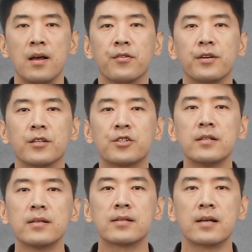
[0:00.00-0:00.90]
The
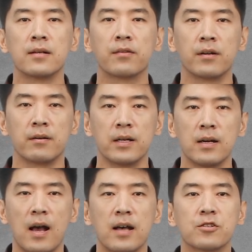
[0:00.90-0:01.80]
agenda-setting theory
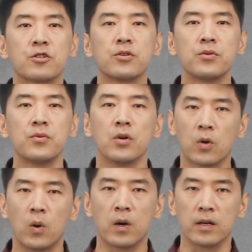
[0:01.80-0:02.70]
has two
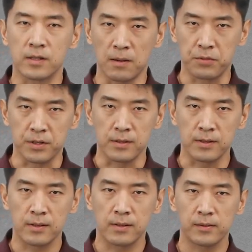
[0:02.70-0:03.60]
core
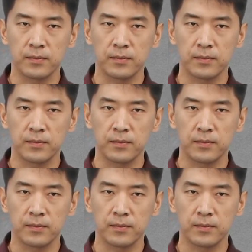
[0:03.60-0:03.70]
assumptions.